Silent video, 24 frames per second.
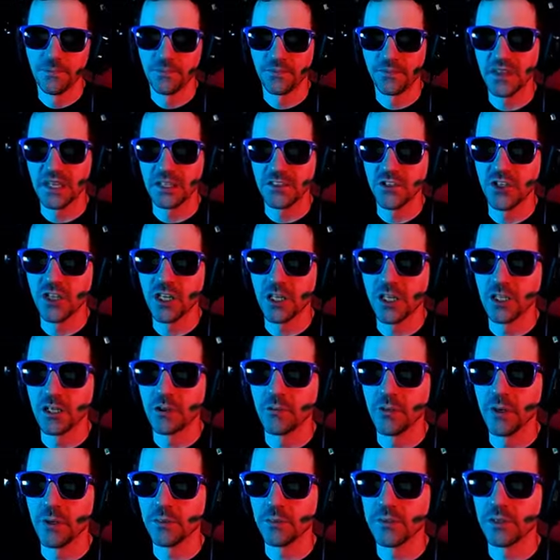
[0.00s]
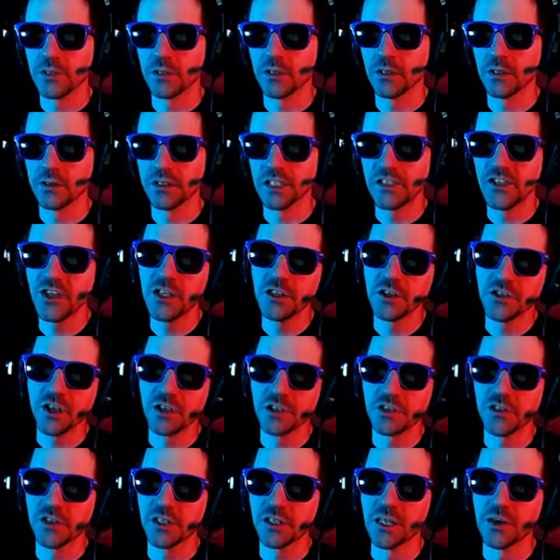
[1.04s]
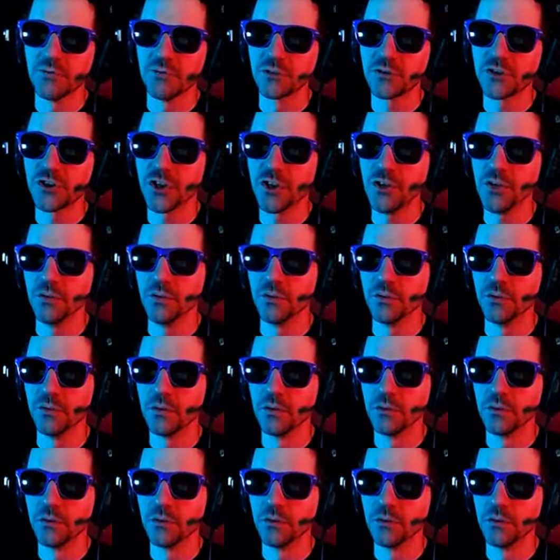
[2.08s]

that she can equip to... That she can charge to level 2.